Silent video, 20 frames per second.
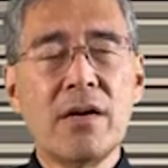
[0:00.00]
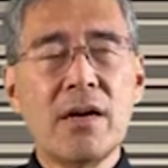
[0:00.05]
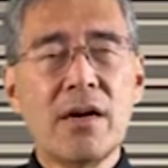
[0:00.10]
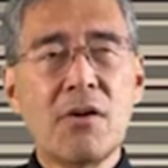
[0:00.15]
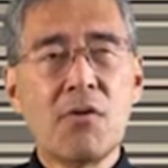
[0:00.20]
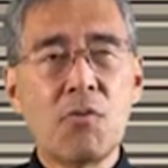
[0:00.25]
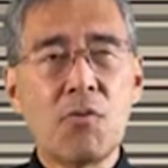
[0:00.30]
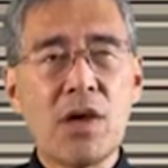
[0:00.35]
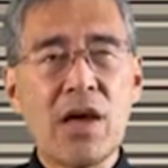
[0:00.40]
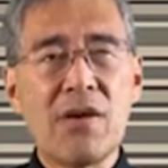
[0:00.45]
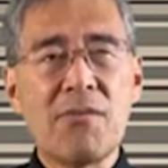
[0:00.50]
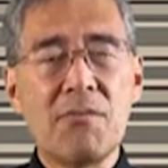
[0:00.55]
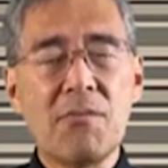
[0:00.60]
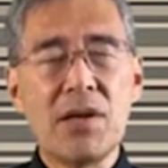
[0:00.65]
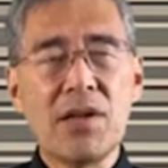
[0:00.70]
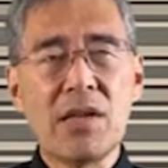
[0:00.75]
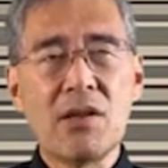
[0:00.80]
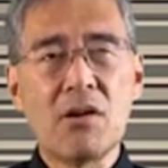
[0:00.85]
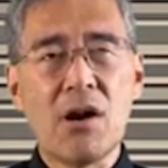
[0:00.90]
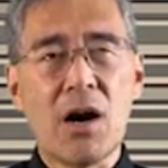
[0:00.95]
We have
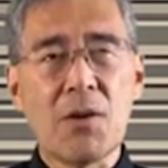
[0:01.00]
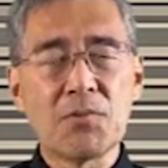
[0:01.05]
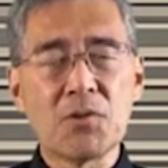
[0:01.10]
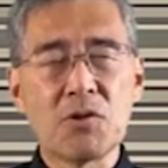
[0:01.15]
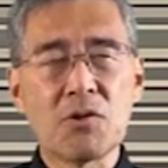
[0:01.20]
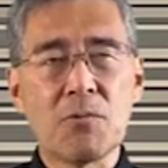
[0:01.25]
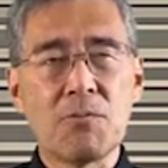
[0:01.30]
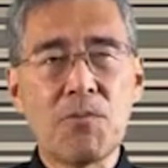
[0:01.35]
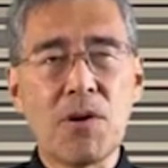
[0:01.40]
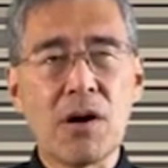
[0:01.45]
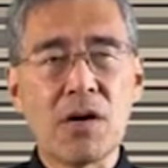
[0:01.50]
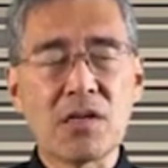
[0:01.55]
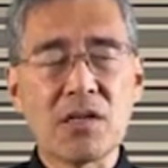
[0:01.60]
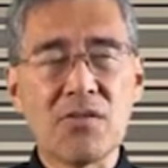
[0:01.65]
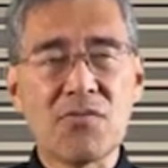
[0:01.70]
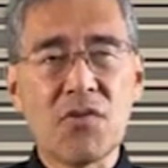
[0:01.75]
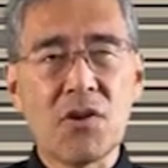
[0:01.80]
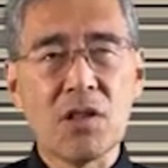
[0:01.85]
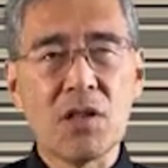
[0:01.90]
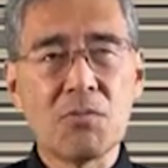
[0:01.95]
many optional parts
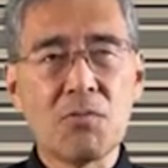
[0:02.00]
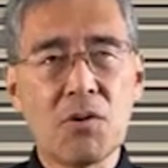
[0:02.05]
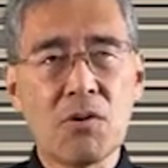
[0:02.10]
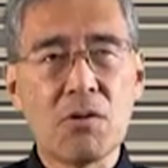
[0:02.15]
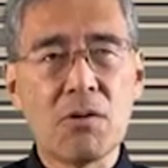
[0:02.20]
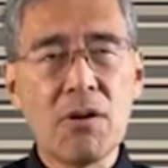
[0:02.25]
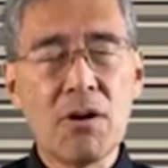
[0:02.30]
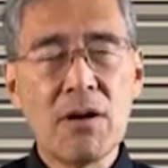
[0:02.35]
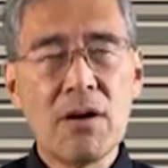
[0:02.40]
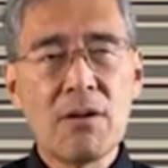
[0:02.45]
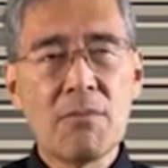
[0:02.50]
available.